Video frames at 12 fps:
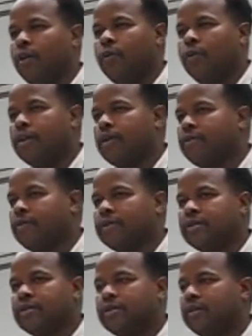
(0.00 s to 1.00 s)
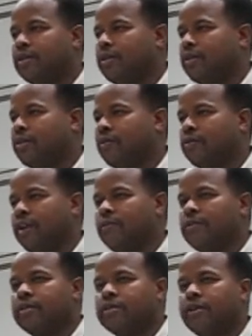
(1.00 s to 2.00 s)
one of them is, they
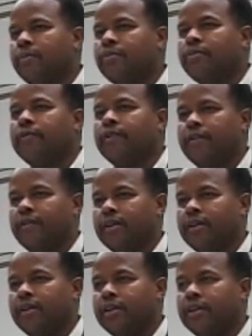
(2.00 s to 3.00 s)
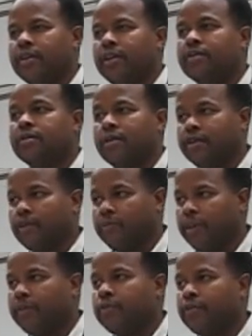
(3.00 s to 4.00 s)
want to see proof of it. These are
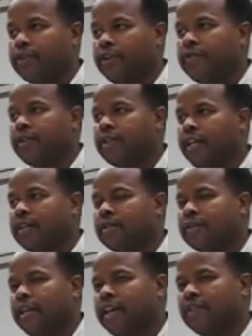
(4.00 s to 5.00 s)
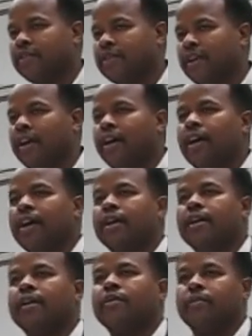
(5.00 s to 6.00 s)
people who are serving in the Texas House.
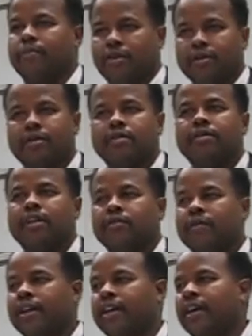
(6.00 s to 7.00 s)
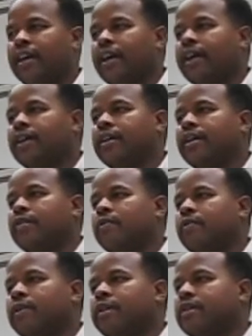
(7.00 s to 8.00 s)
Another birthers, that's right. Another
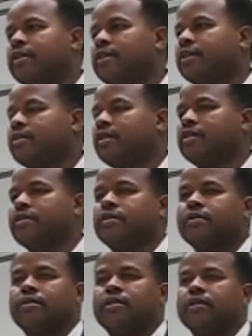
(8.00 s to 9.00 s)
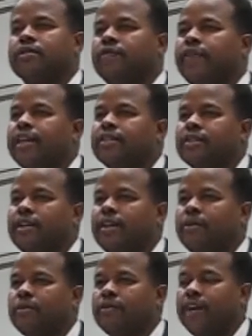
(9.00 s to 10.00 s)
one is she's
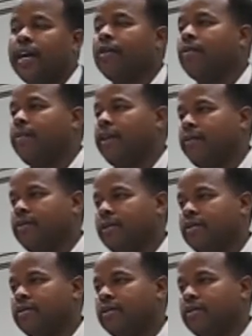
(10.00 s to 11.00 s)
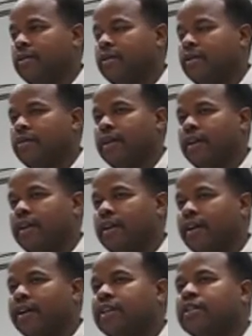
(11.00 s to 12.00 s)
fascinated with anchor babies. Okay,
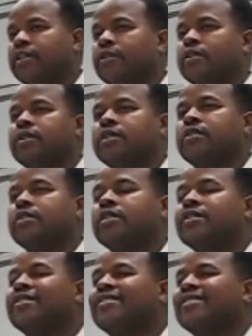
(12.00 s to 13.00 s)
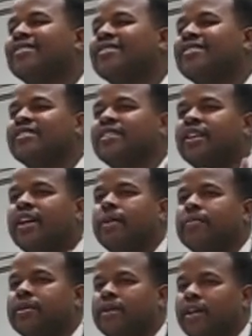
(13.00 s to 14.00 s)
she's
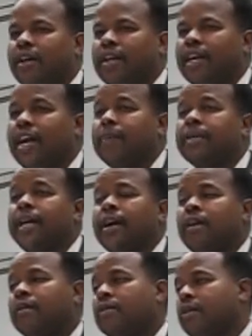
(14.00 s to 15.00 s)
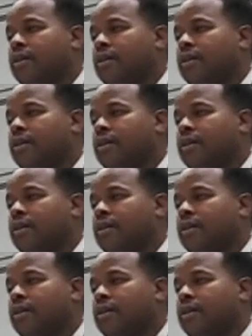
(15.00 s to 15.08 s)
slept, camped out.